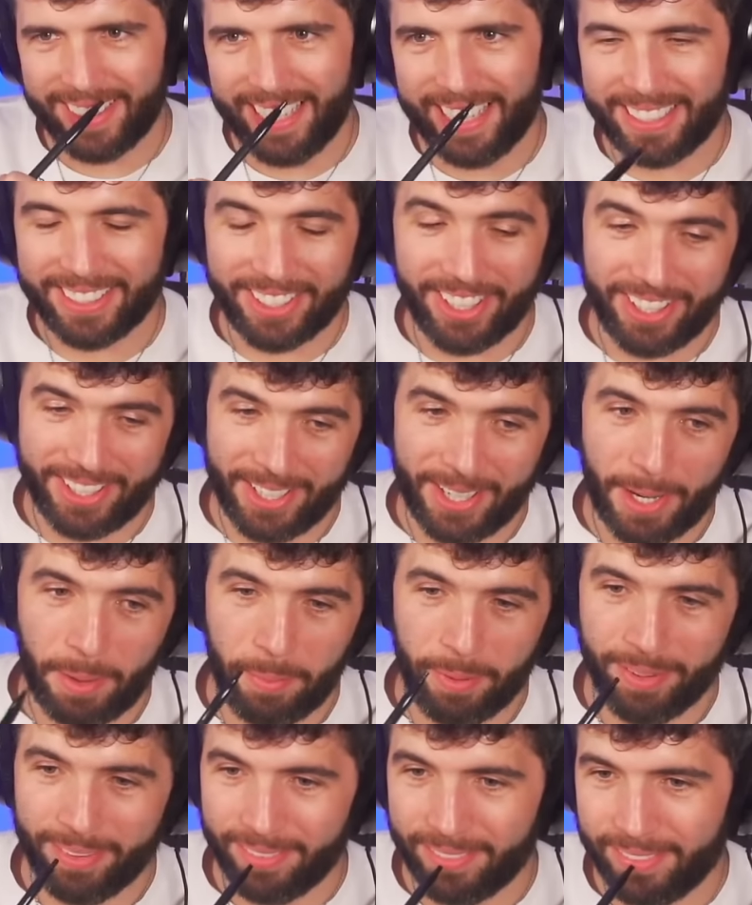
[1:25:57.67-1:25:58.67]
And Zerkaa
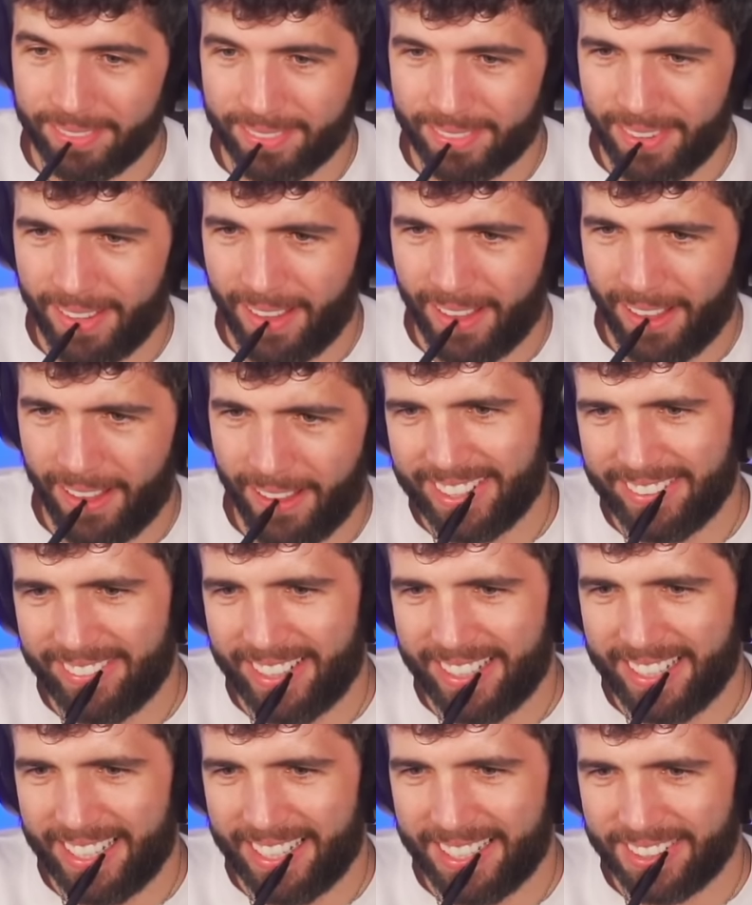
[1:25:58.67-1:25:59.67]
Hub. I'm trying
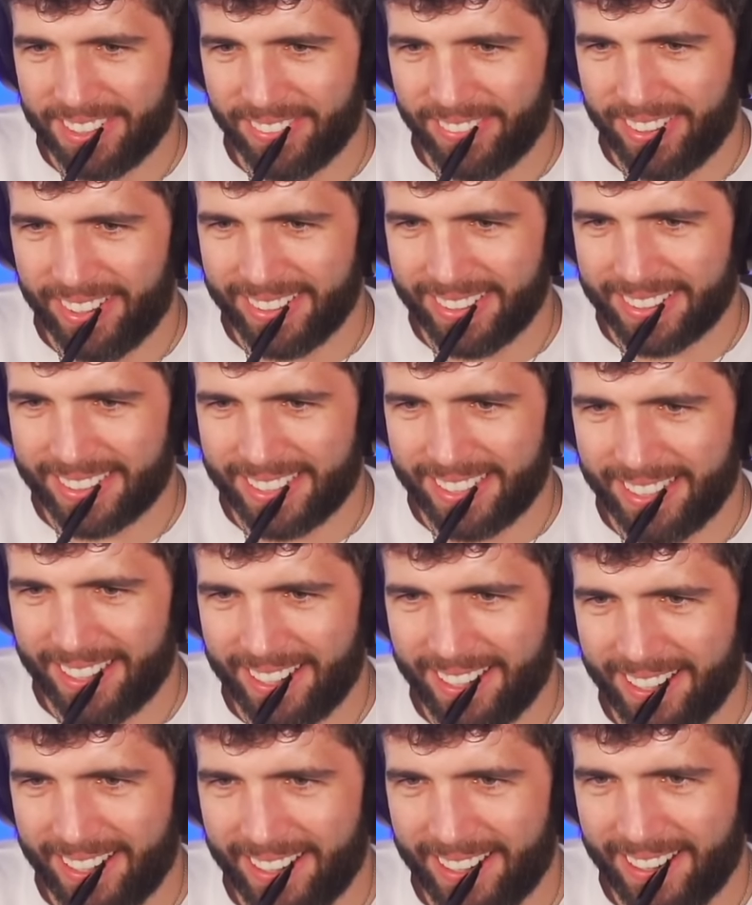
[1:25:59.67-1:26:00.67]
to find that actual post.
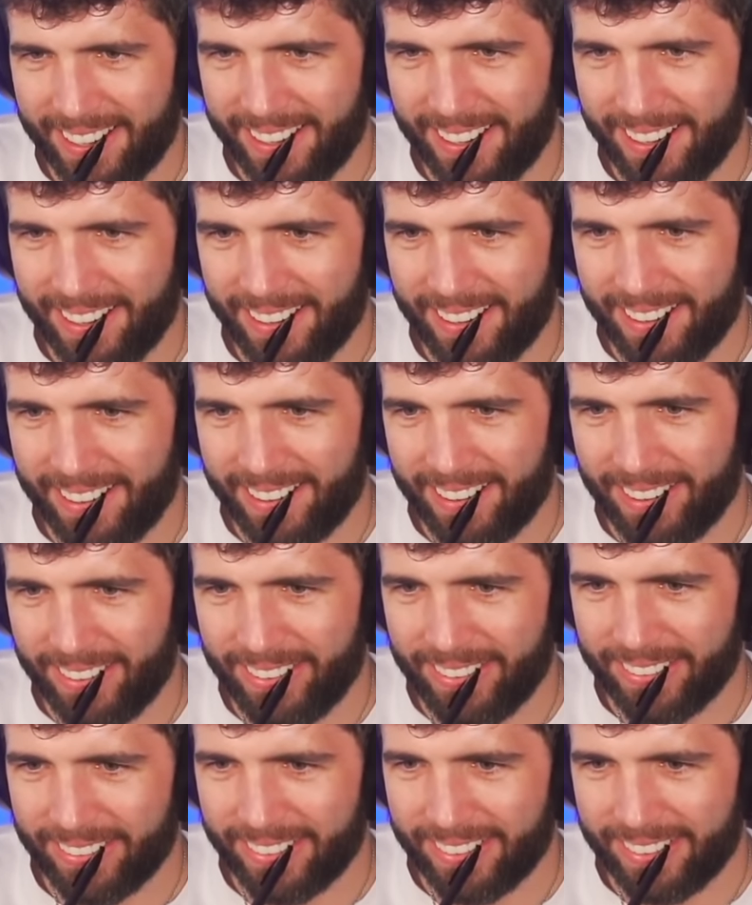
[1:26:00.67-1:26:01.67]

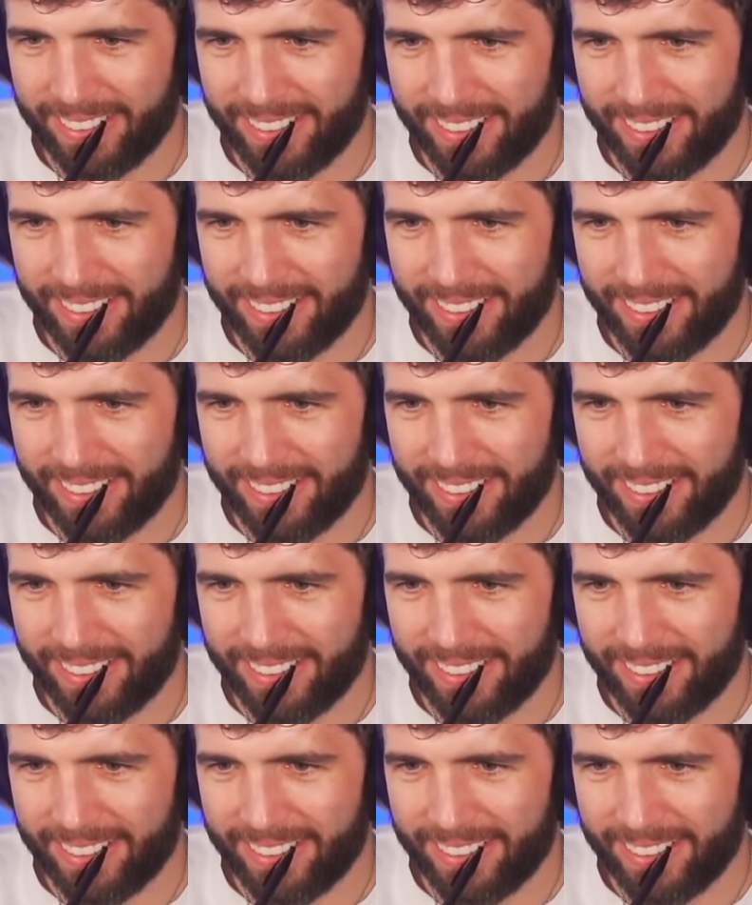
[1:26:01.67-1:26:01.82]
Oh.